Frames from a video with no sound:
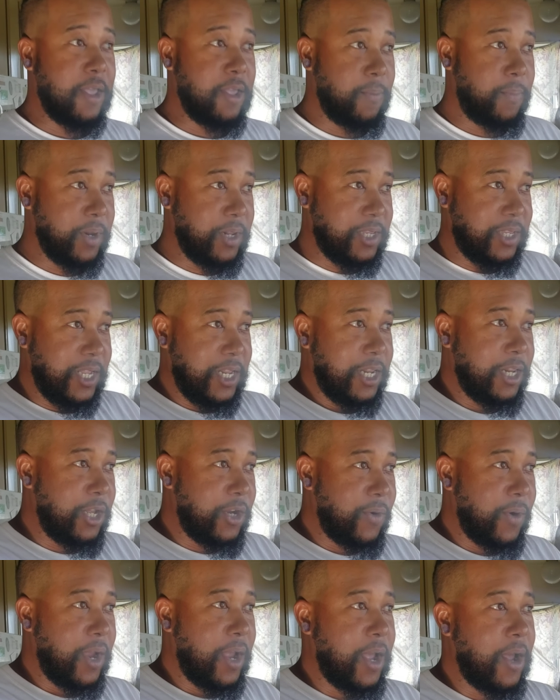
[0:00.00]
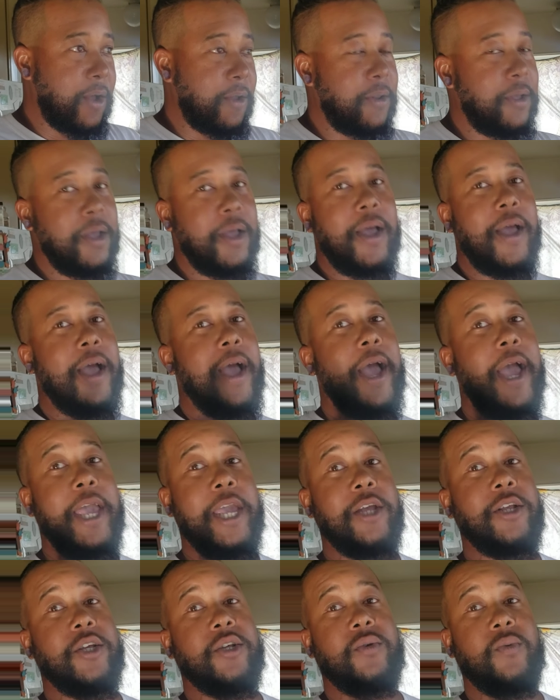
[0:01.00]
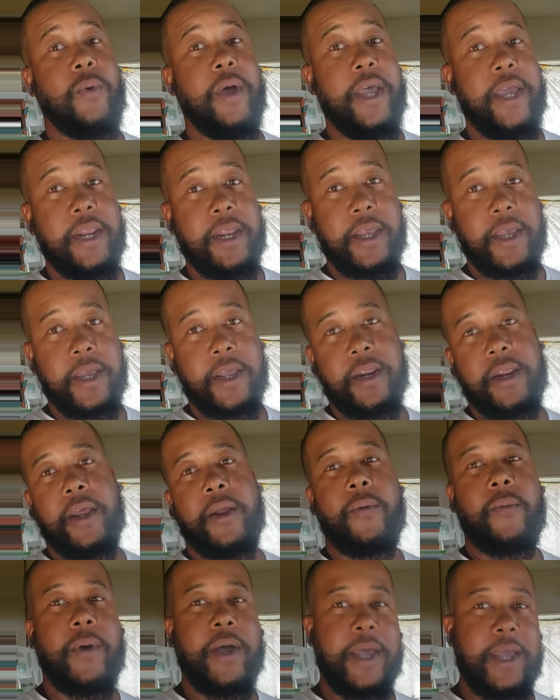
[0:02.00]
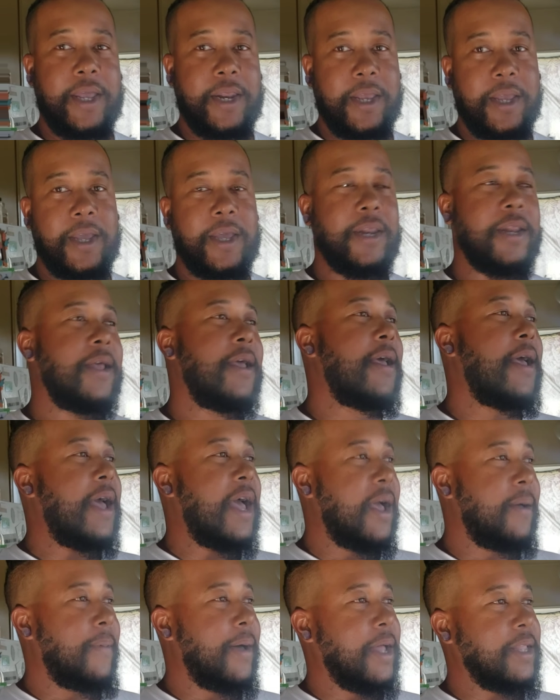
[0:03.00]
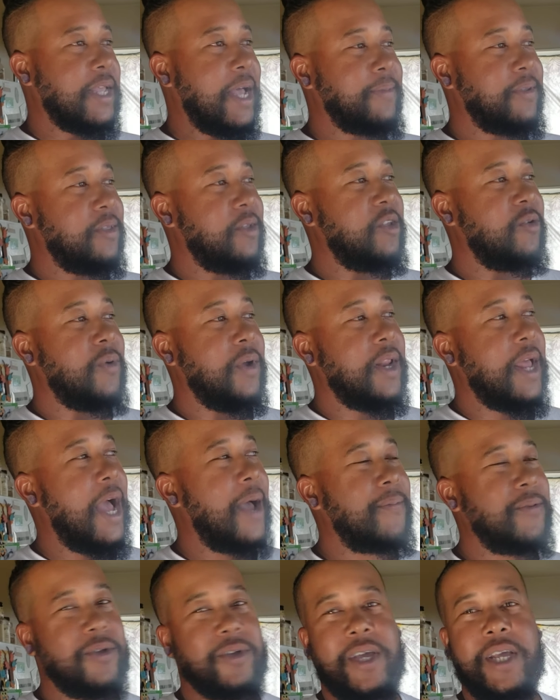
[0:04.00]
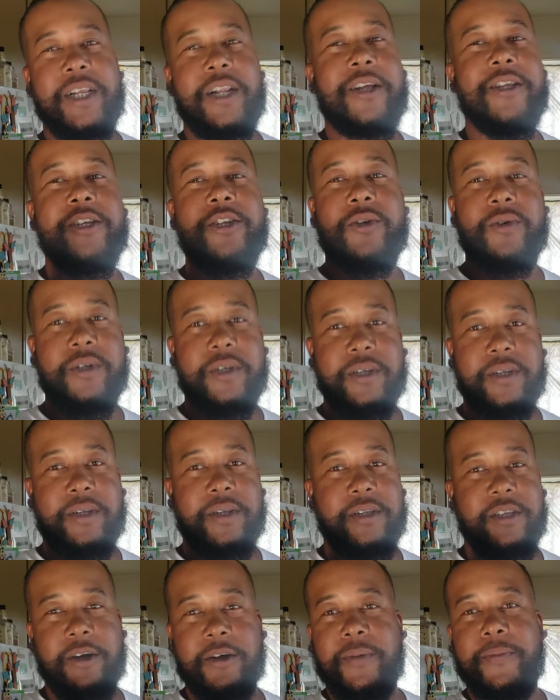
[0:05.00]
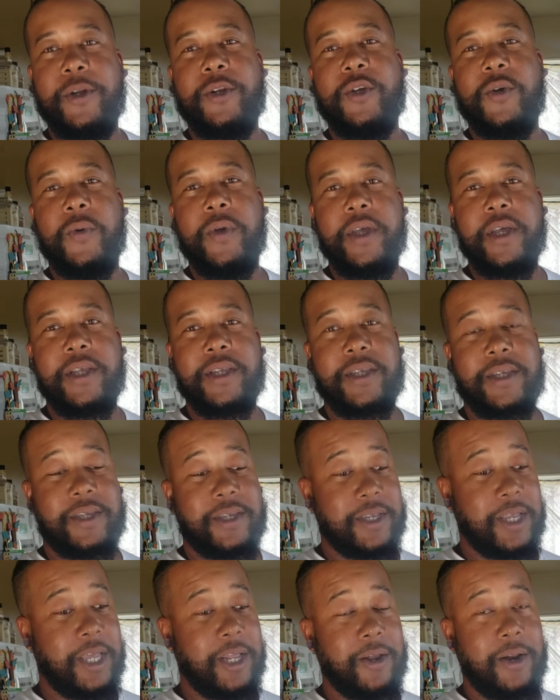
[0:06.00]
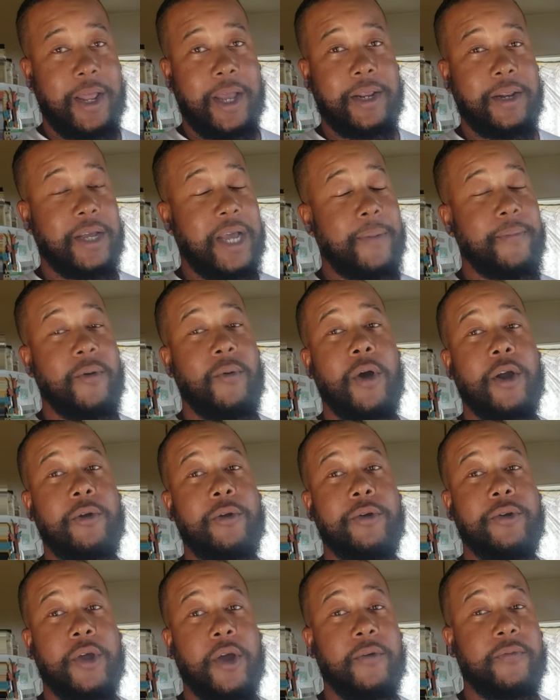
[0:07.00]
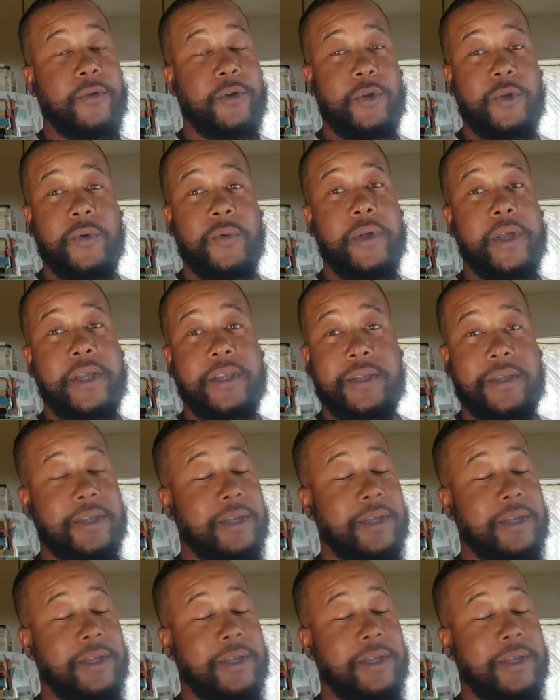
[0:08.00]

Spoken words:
You put a seed in the ground and you just wait in, and by the time something's ready to happen, your kids lost interest. It's already been 2 weeks, and they're like, look, I've been watering dirt for 2 weeks.